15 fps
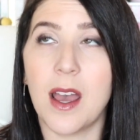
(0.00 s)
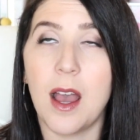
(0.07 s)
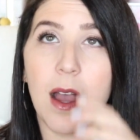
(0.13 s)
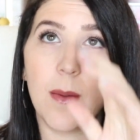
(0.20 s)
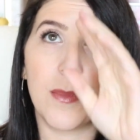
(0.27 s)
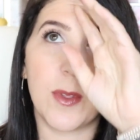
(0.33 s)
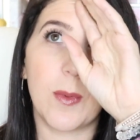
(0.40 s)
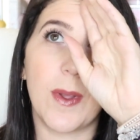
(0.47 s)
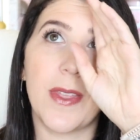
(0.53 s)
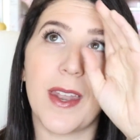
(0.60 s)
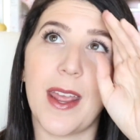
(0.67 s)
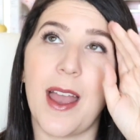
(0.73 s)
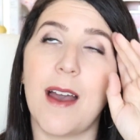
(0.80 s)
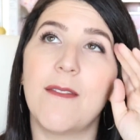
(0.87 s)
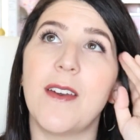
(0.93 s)
Um, the one that
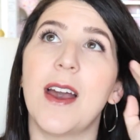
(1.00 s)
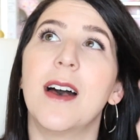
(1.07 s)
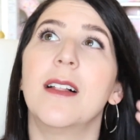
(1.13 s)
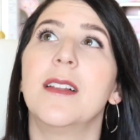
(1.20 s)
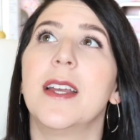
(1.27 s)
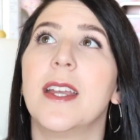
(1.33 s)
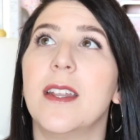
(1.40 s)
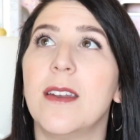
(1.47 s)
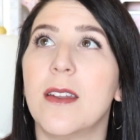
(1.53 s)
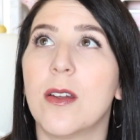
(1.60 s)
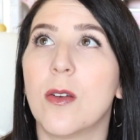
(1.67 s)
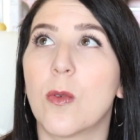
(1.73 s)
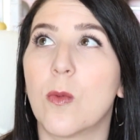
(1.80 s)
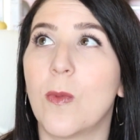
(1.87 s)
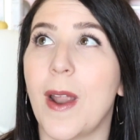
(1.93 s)
I have L in
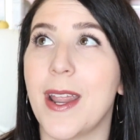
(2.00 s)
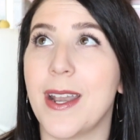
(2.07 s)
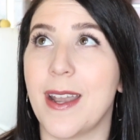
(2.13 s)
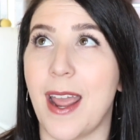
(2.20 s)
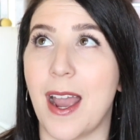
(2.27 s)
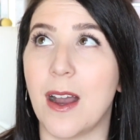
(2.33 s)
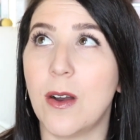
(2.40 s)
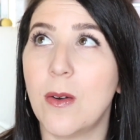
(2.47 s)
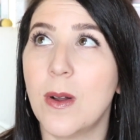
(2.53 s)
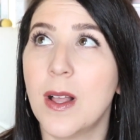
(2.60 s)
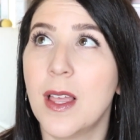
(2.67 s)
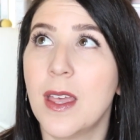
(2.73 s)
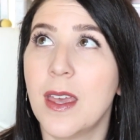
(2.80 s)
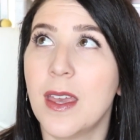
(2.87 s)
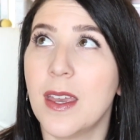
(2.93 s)
right now
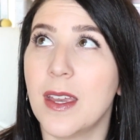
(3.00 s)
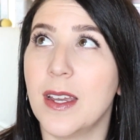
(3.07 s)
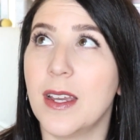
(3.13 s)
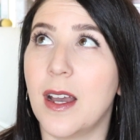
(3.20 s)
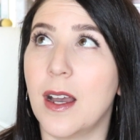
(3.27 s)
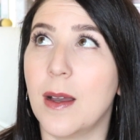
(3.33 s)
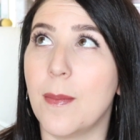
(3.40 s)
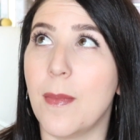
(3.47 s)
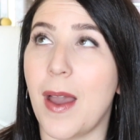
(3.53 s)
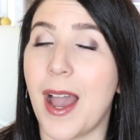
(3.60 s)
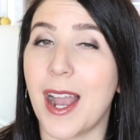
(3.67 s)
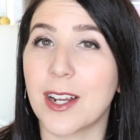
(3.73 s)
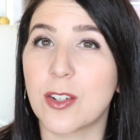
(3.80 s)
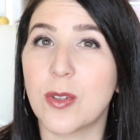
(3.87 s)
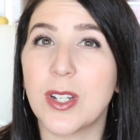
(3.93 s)
um,
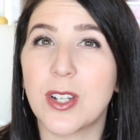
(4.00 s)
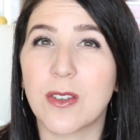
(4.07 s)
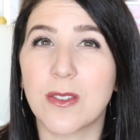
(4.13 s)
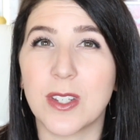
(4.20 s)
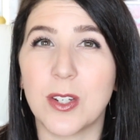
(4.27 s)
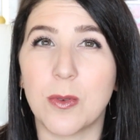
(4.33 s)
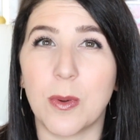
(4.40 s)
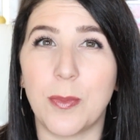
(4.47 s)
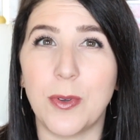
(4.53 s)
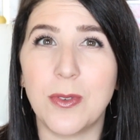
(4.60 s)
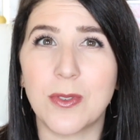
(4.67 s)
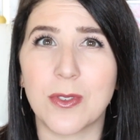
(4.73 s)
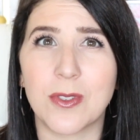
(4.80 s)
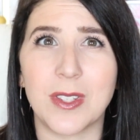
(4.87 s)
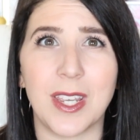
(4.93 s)
actually turns into a
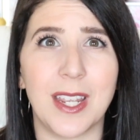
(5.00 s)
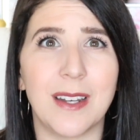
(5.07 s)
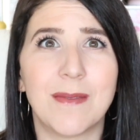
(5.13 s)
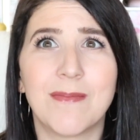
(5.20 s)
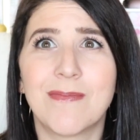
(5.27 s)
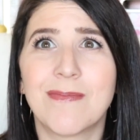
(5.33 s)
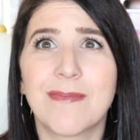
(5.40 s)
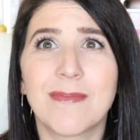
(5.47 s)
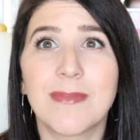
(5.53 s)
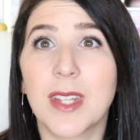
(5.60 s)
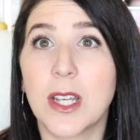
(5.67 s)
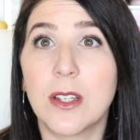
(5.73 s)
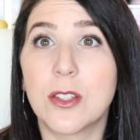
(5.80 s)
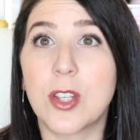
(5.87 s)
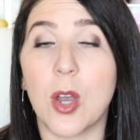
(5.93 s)
booster seat.
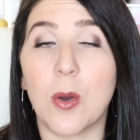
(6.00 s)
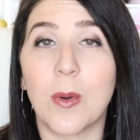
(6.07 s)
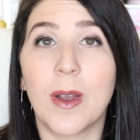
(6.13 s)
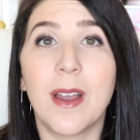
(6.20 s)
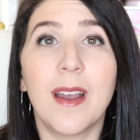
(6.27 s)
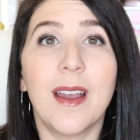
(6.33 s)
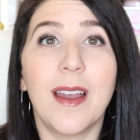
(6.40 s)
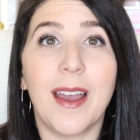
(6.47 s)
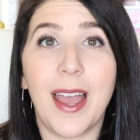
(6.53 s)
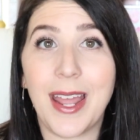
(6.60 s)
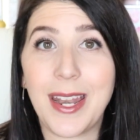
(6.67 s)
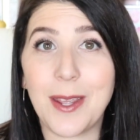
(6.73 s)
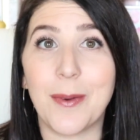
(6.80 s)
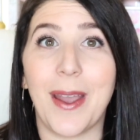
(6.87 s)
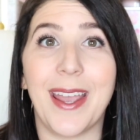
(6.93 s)
So
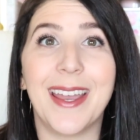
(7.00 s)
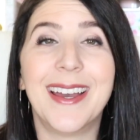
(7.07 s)
anyway,